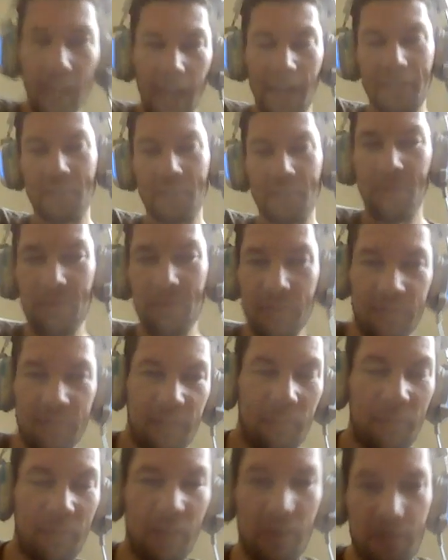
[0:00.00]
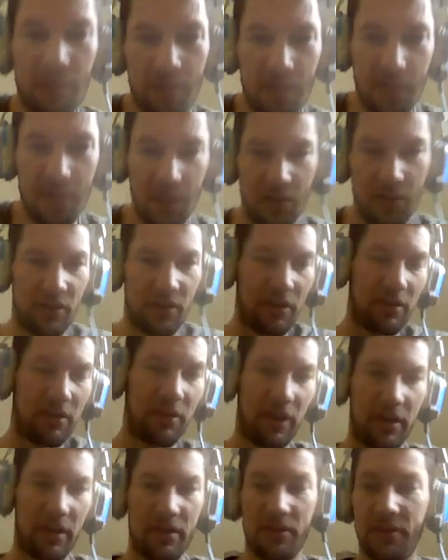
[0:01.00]
I suppose it's something you should teach to your
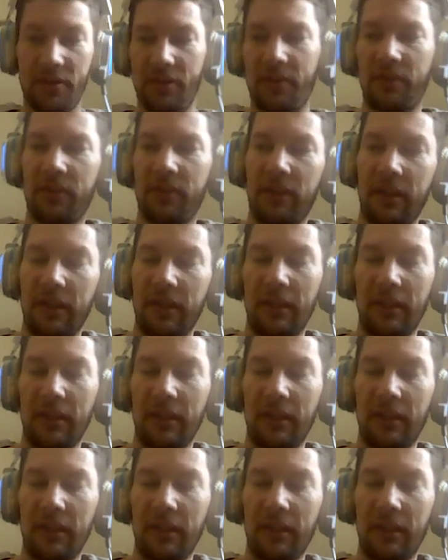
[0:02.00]
daughters too,